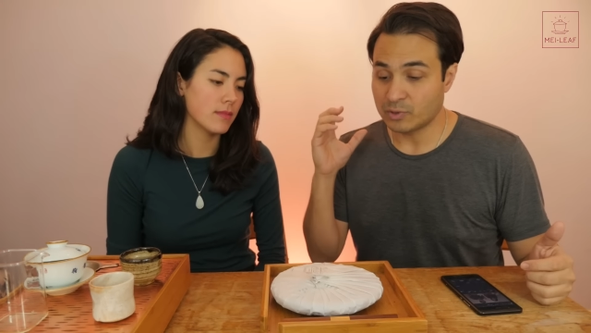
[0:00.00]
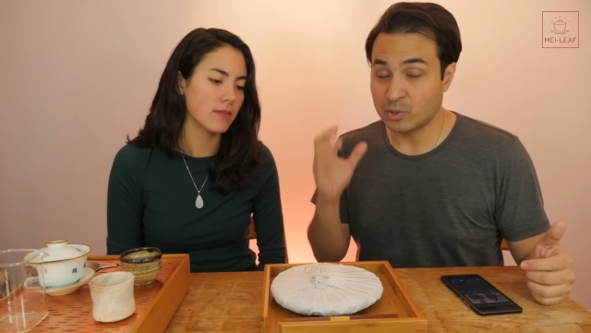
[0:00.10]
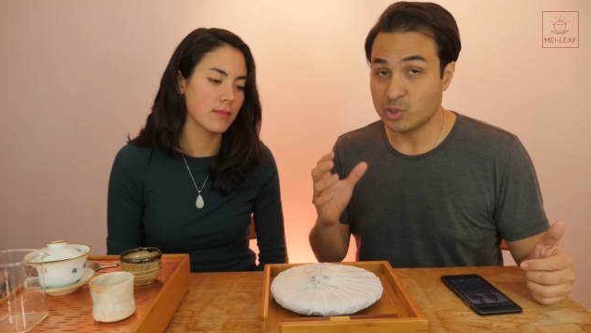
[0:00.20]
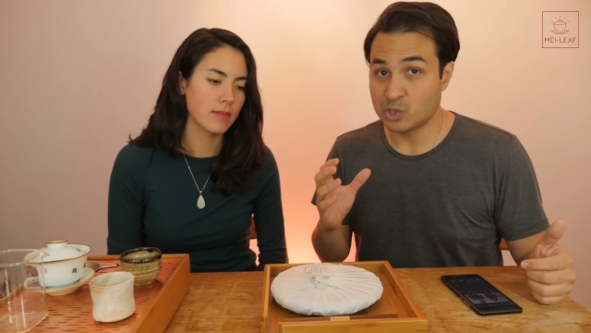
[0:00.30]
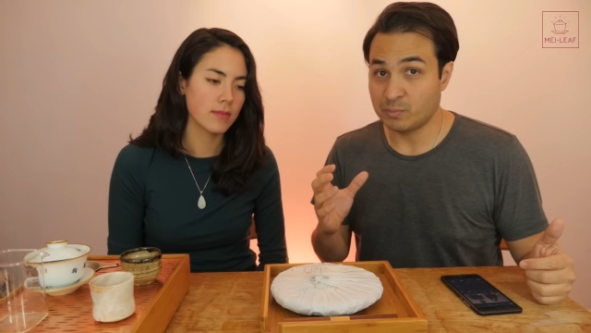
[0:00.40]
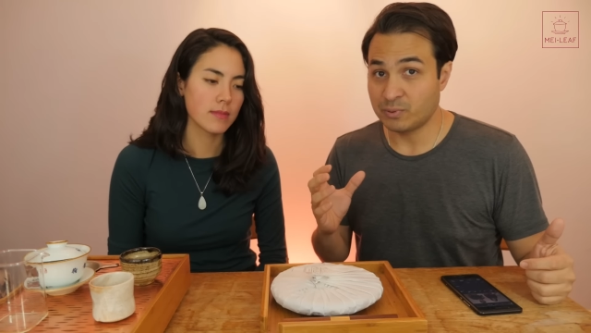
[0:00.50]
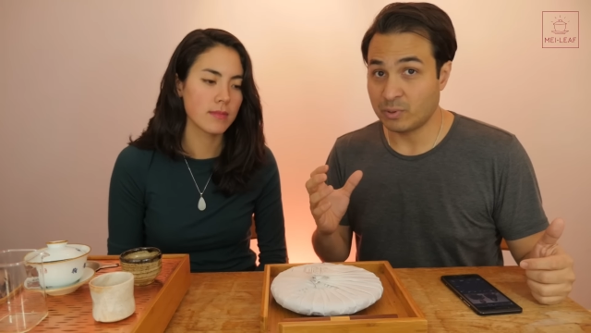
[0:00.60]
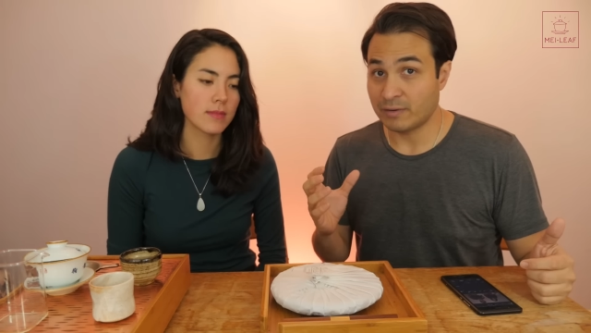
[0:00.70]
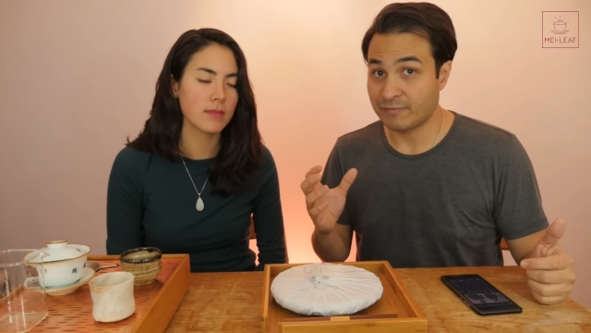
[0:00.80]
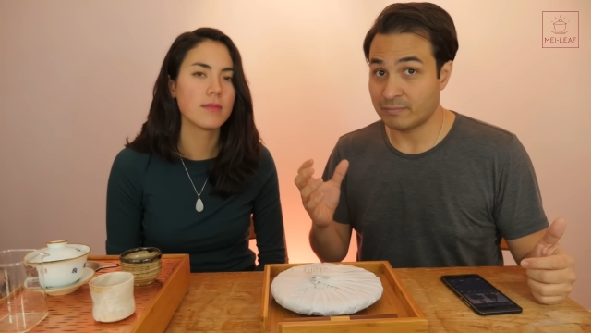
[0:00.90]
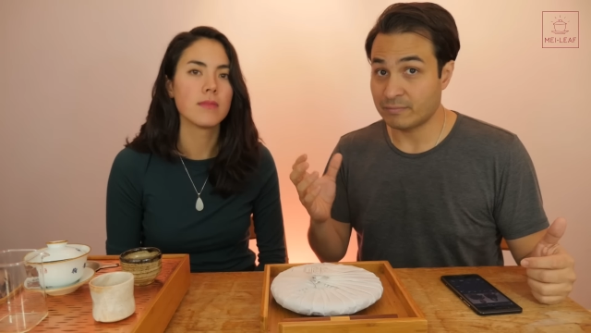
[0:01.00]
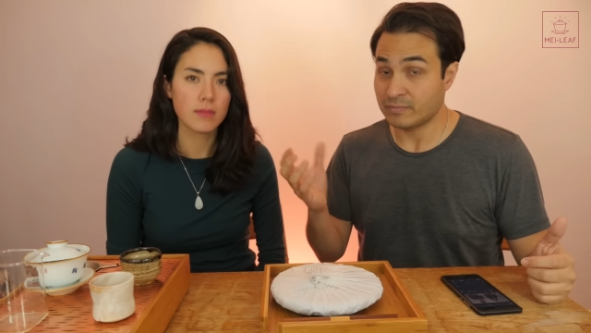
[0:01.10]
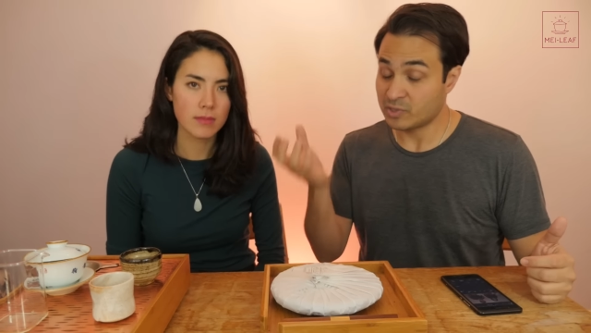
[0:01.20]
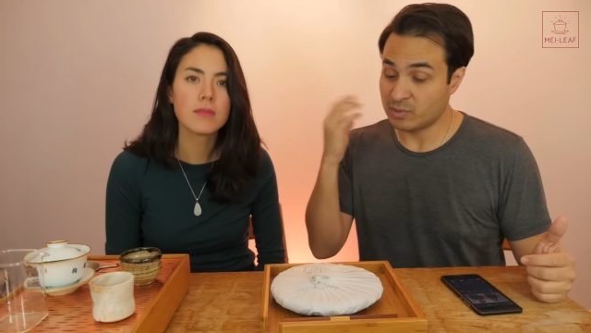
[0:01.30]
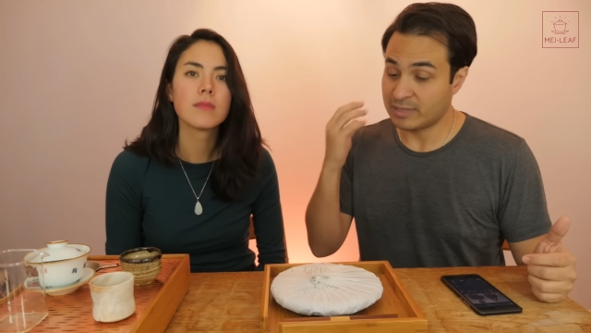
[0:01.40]
Speaker 1: Gushu Pu'er
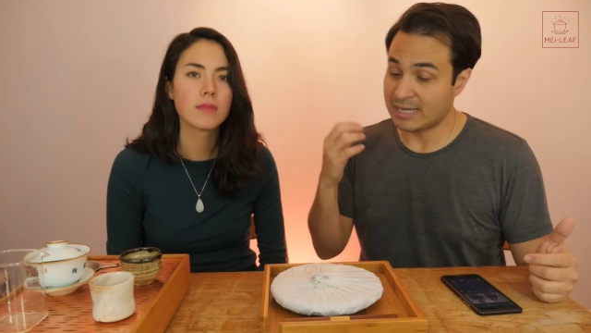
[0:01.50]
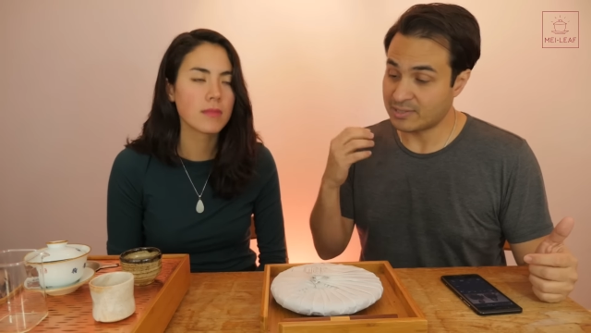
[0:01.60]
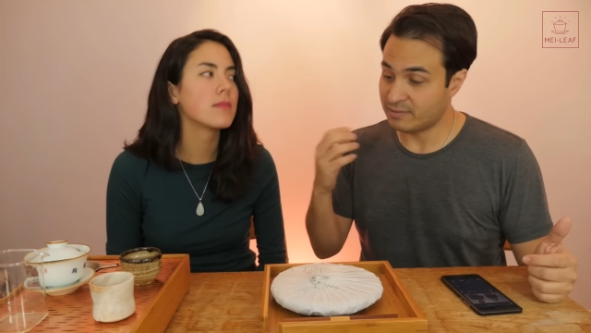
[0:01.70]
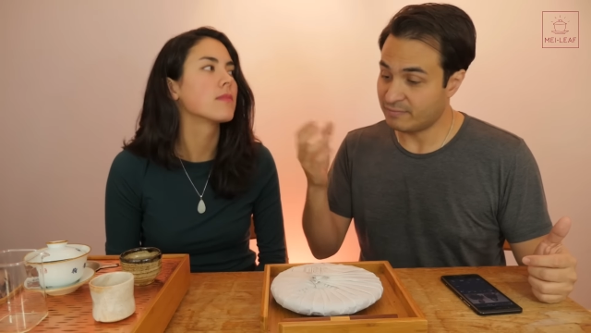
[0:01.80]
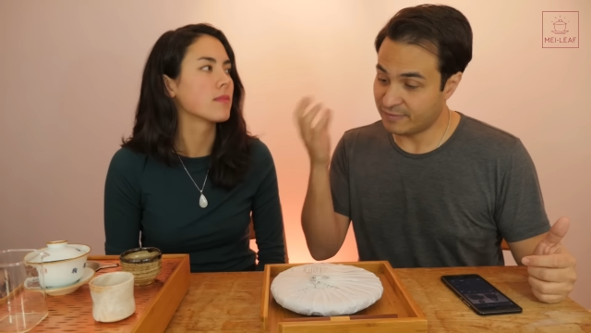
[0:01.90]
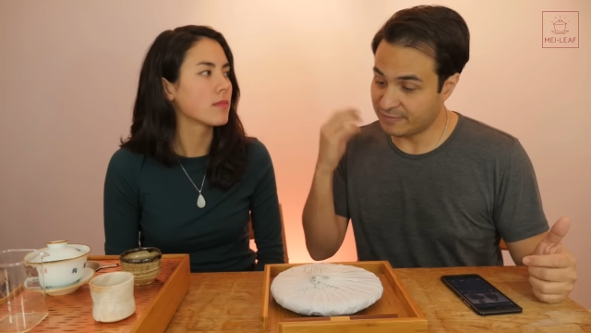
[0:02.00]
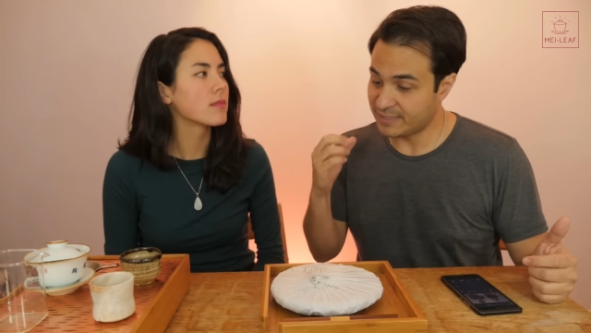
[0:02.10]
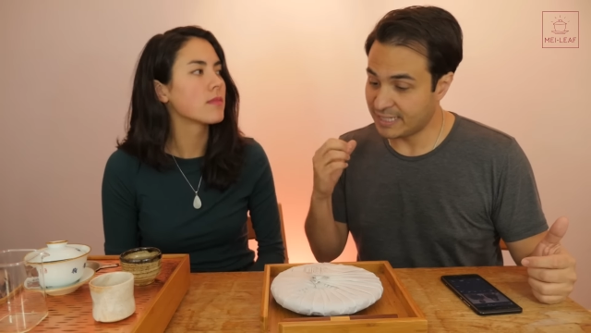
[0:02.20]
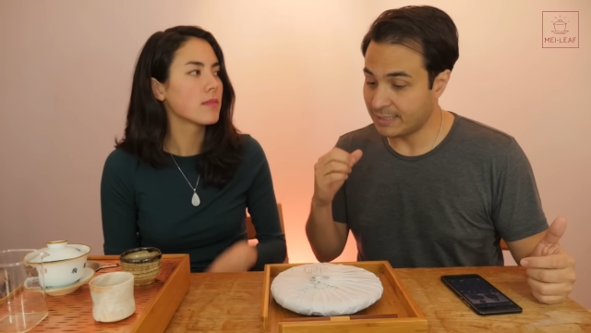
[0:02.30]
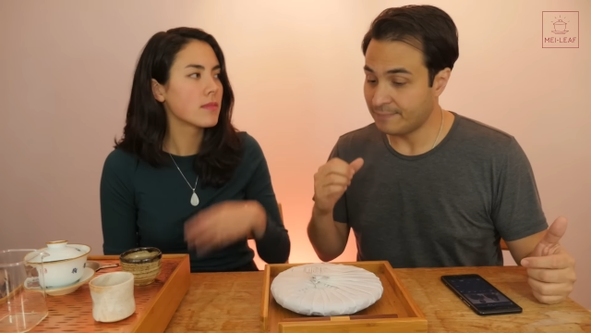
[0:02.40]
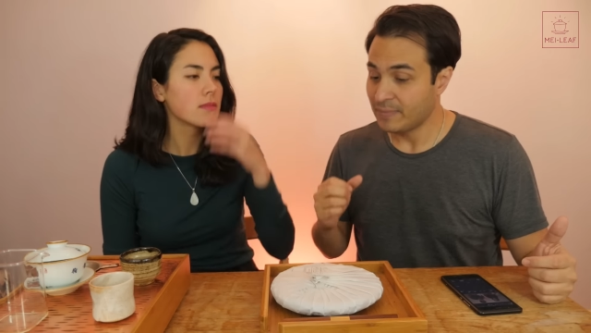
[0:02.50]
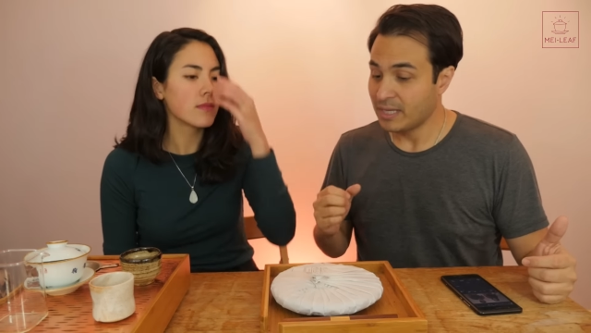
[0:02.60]
from 2015.